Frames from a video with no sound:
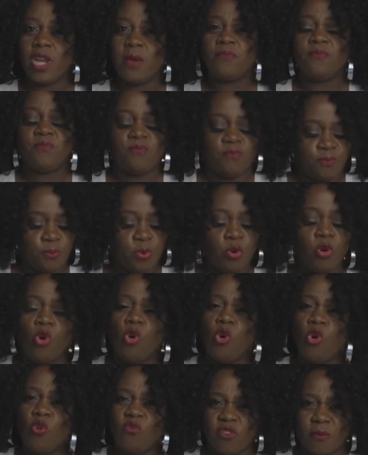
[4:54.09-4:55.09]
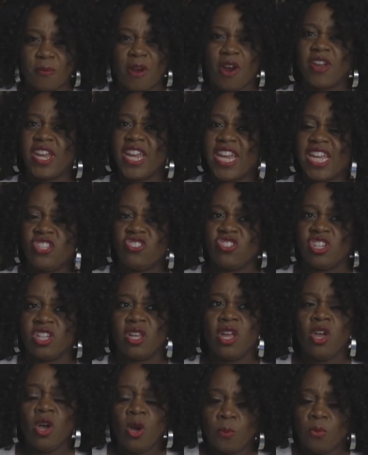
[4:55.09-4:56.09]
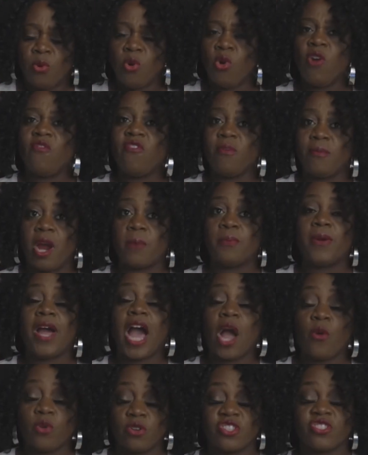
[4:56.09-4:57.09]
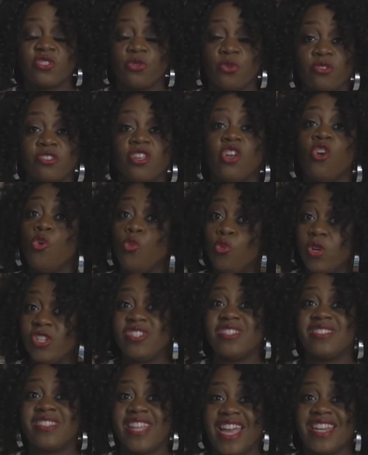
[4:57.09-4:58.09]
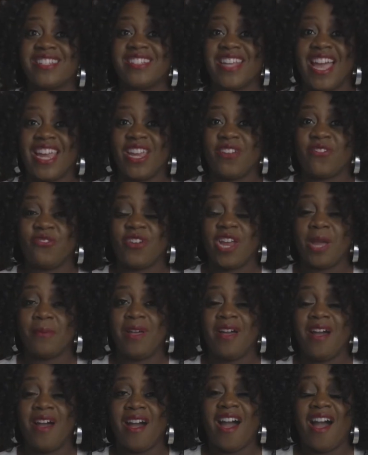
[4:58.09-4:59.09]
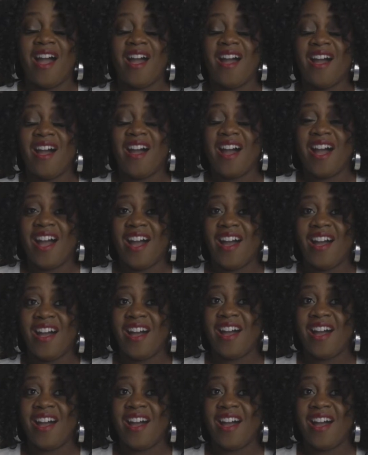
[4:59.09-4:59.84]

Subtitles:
to pull from our engine, pull from our power source, which is that diaphragm. Ha, ha,